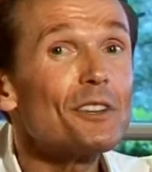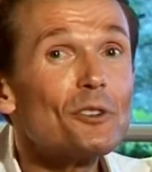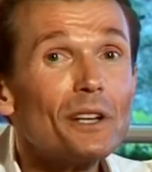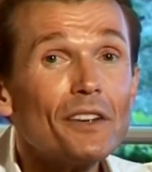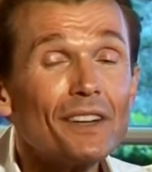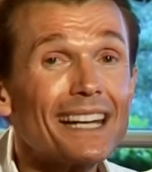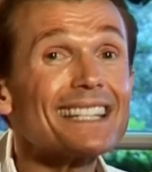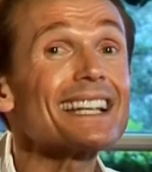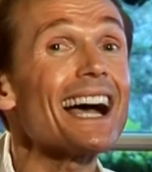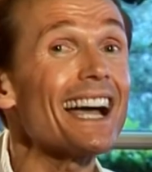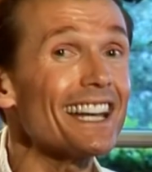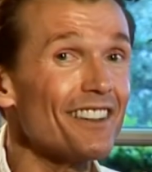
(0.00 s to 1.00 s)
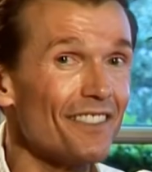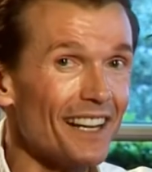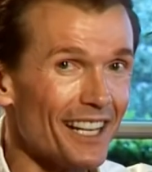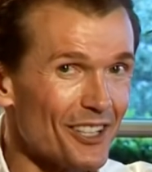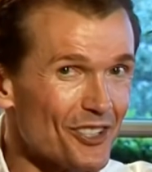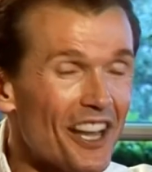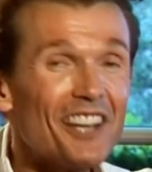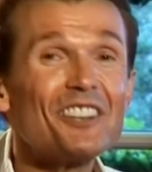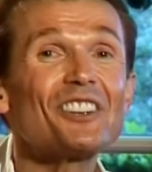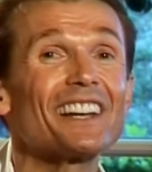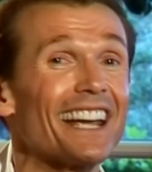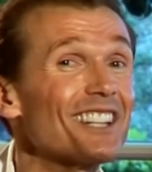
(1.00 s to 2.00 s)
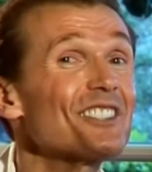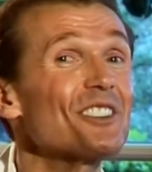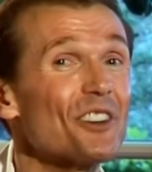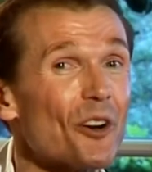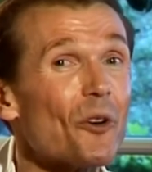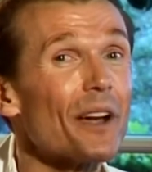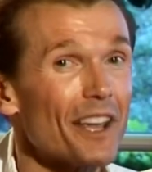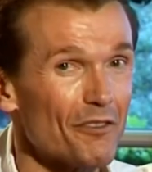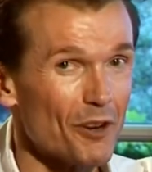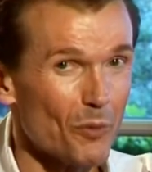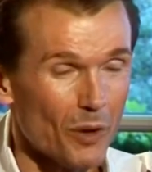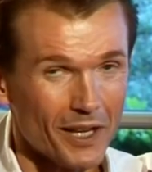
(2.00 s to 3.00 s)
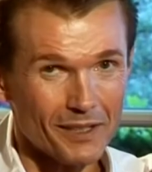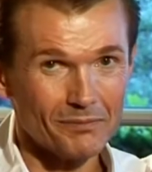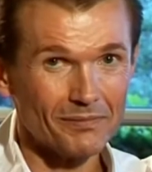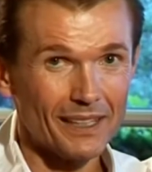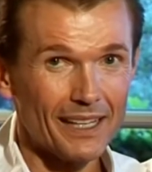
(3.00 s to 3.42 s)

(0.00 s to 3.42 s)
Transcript: when you live in a tiny village, you get to know everyone.